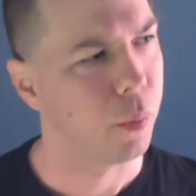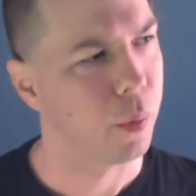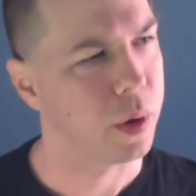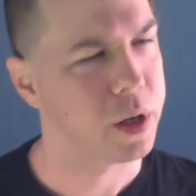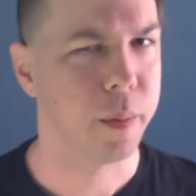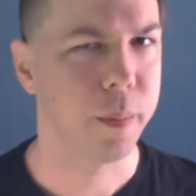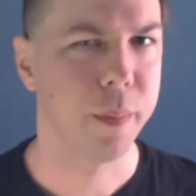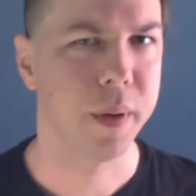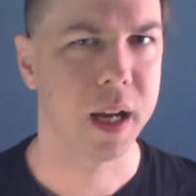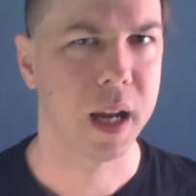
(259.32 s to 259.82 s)

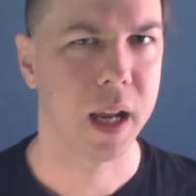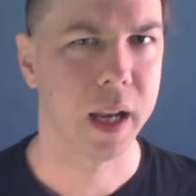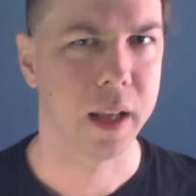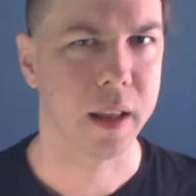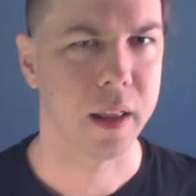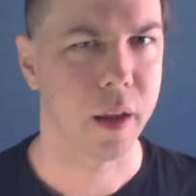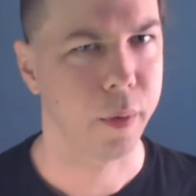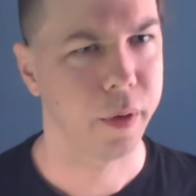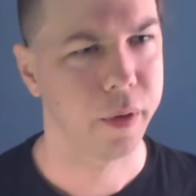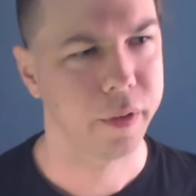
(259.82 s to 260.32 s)
when you're
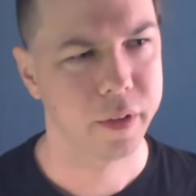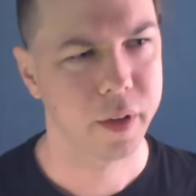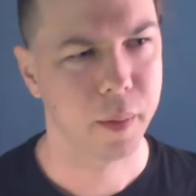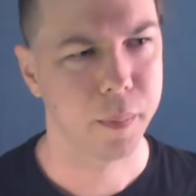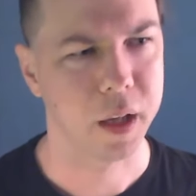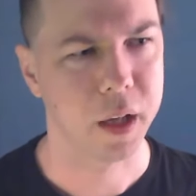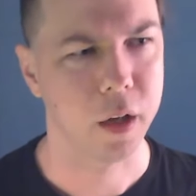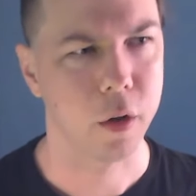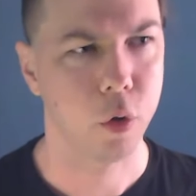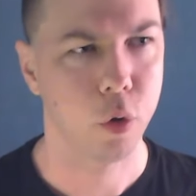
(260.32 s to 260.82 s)
beginning, there is
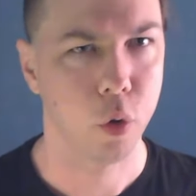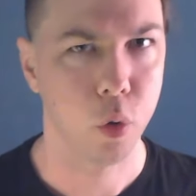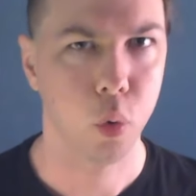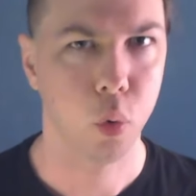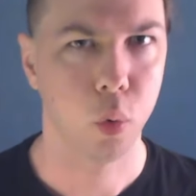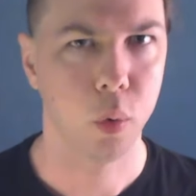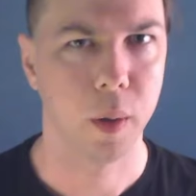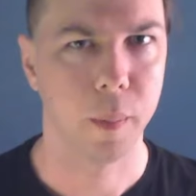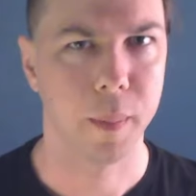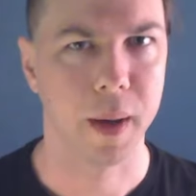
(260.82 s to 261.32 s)
something
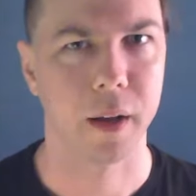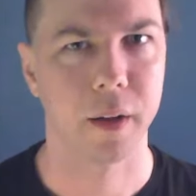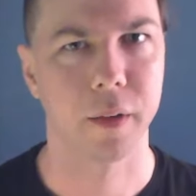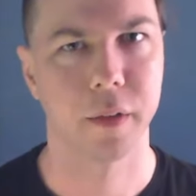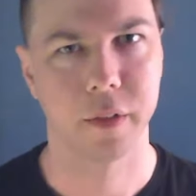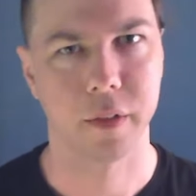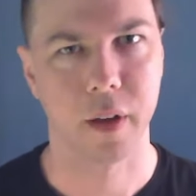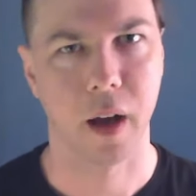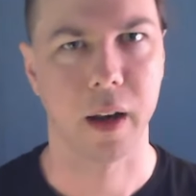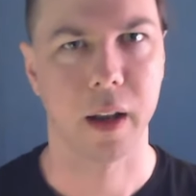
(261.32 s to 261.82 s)
cool about
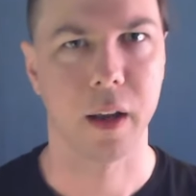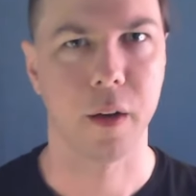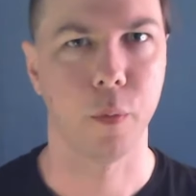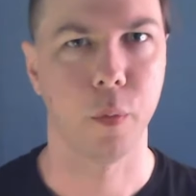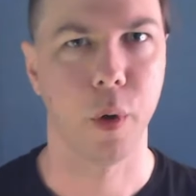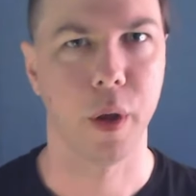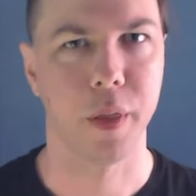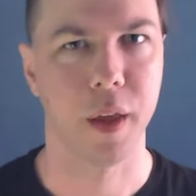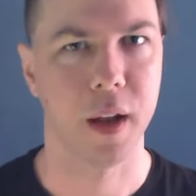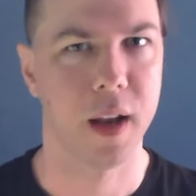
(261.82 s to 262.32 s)

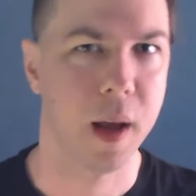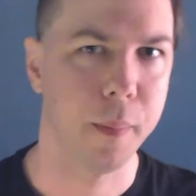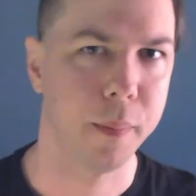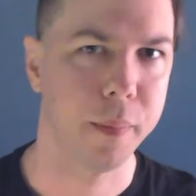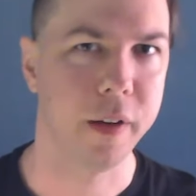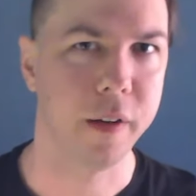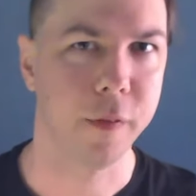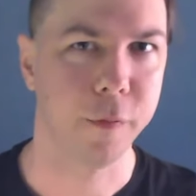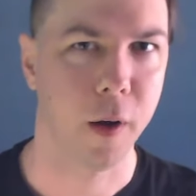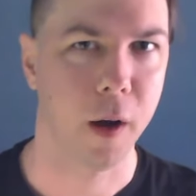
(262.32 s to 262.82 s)
starting with an
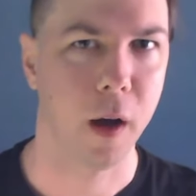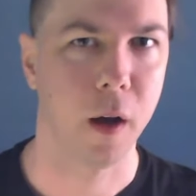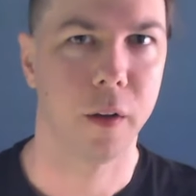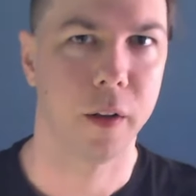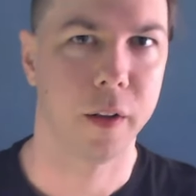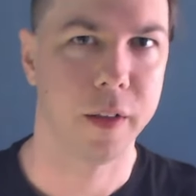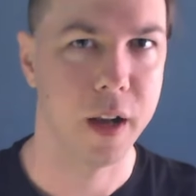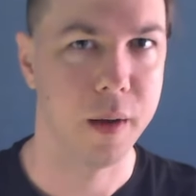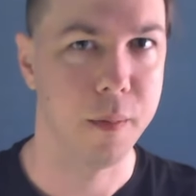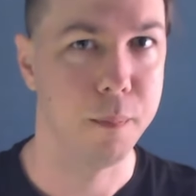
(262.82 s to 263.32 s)
empty
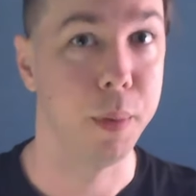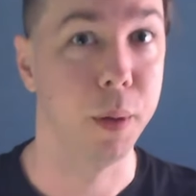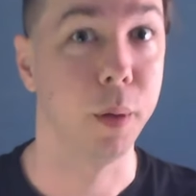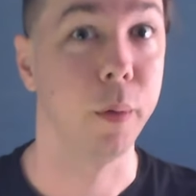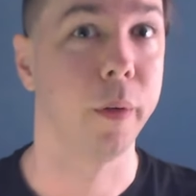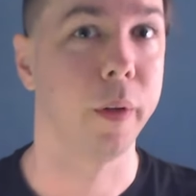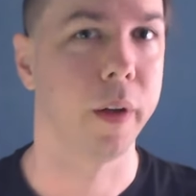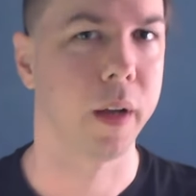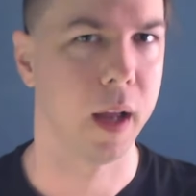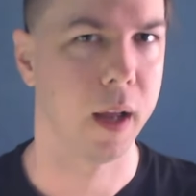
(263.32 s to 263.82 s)
file and then
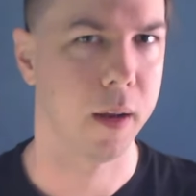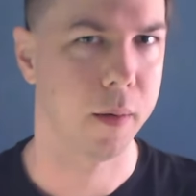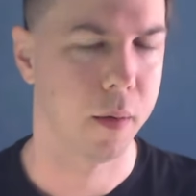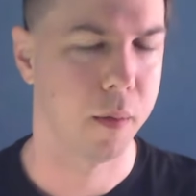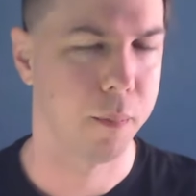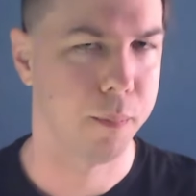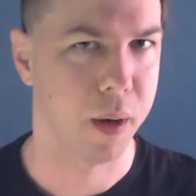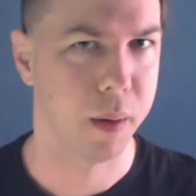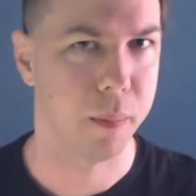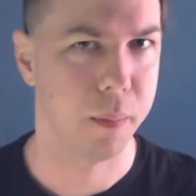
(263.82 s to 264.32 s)
building it
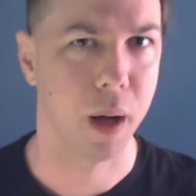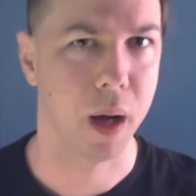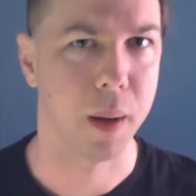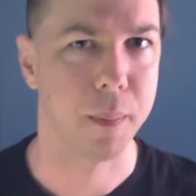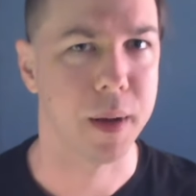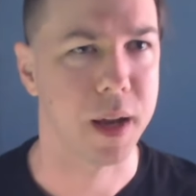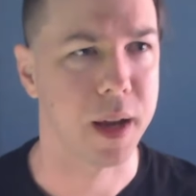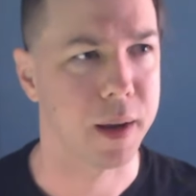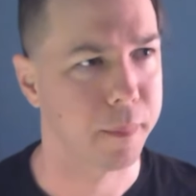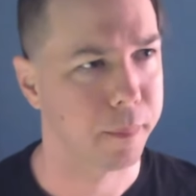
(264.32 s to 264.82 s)
bit by
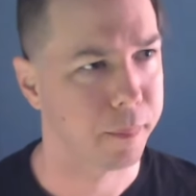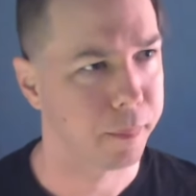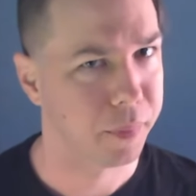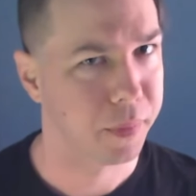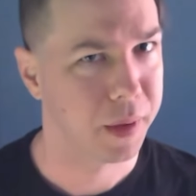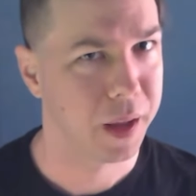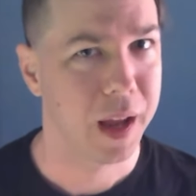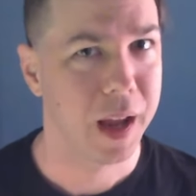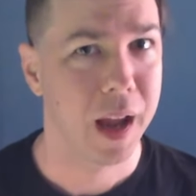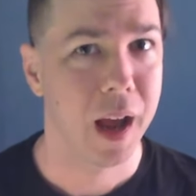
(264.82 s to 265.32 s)
bit.
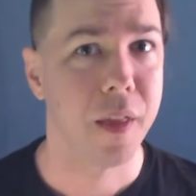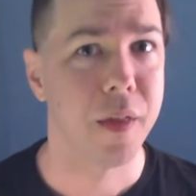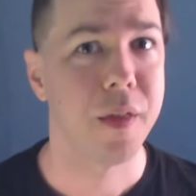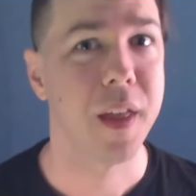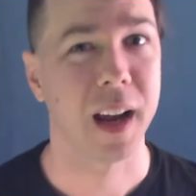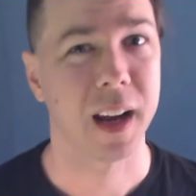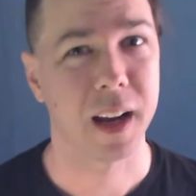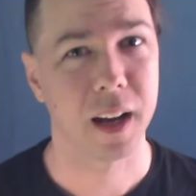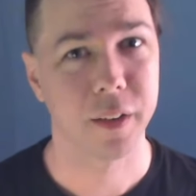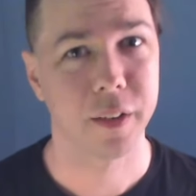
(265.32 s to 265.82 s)

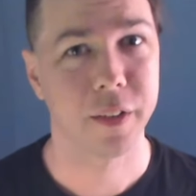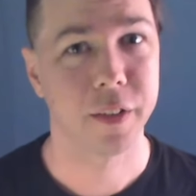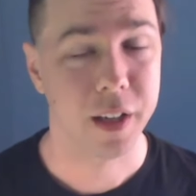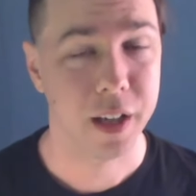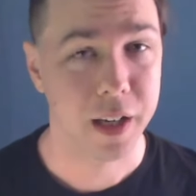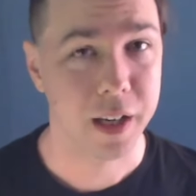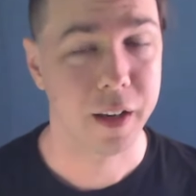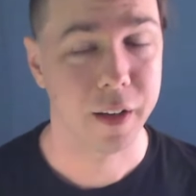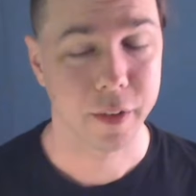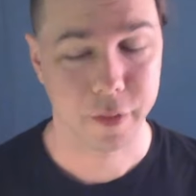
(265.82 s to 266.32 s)
That gets
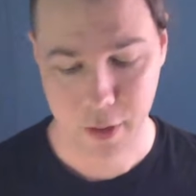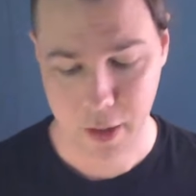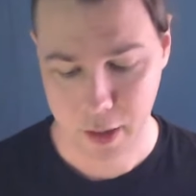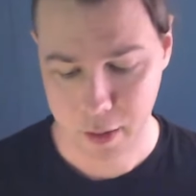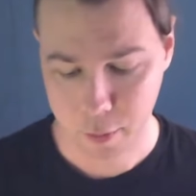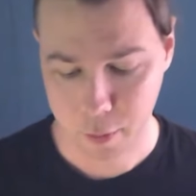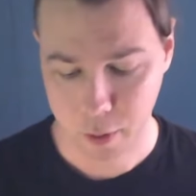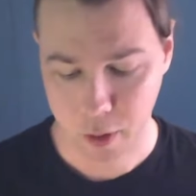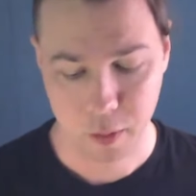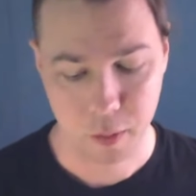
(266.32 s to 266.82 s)
tedious
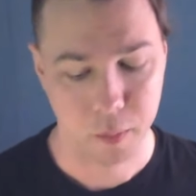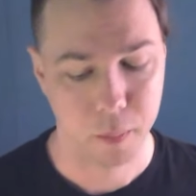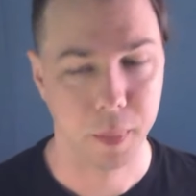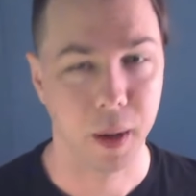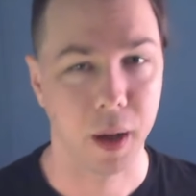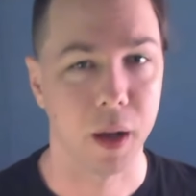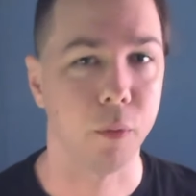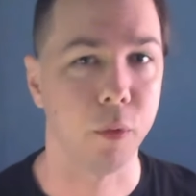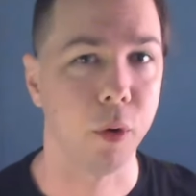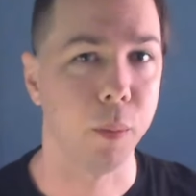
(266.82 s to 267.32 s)
later on,
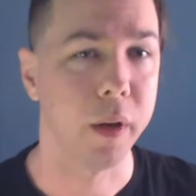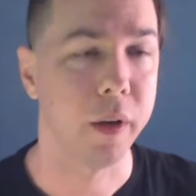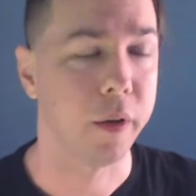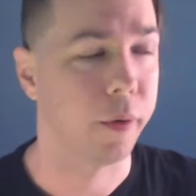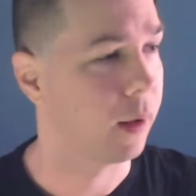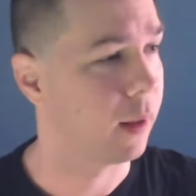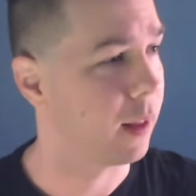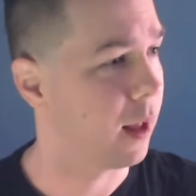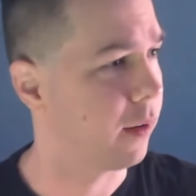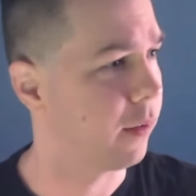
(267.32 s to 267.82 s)
but we'll be
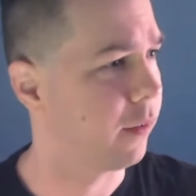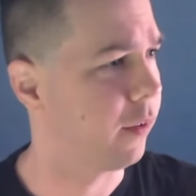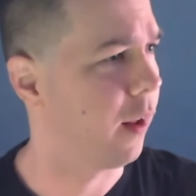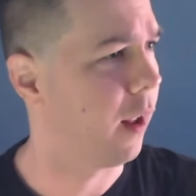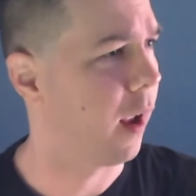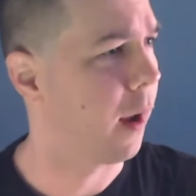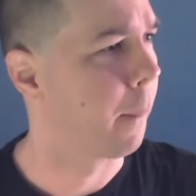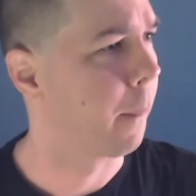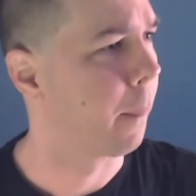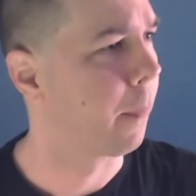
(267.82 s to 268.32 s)
doing that
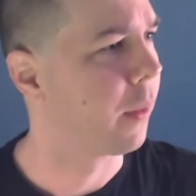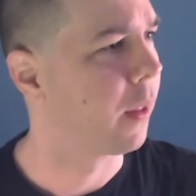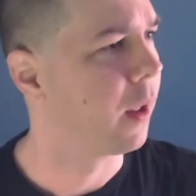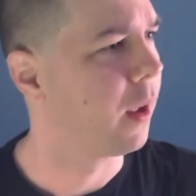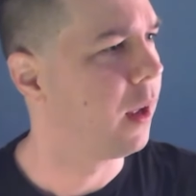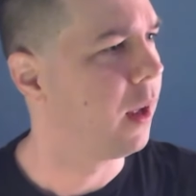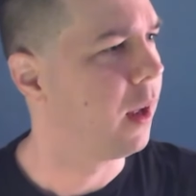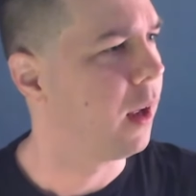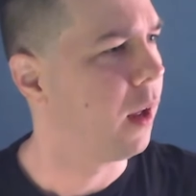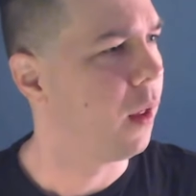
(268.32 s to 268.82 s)
today.
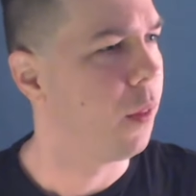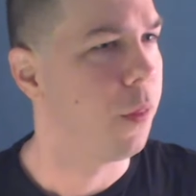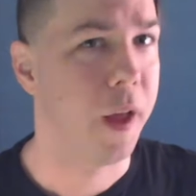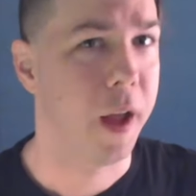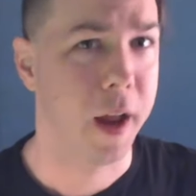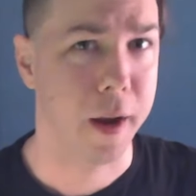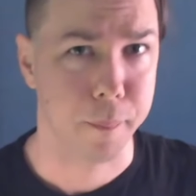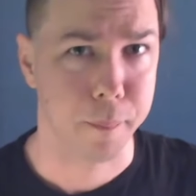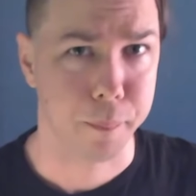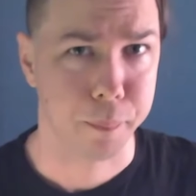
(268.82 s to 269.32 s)

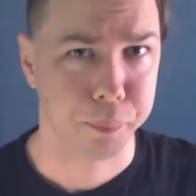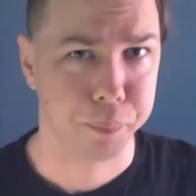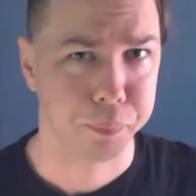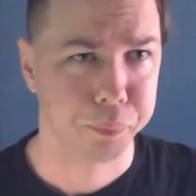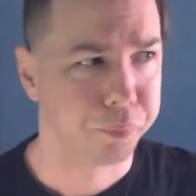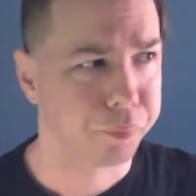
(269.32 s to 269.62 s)
Then,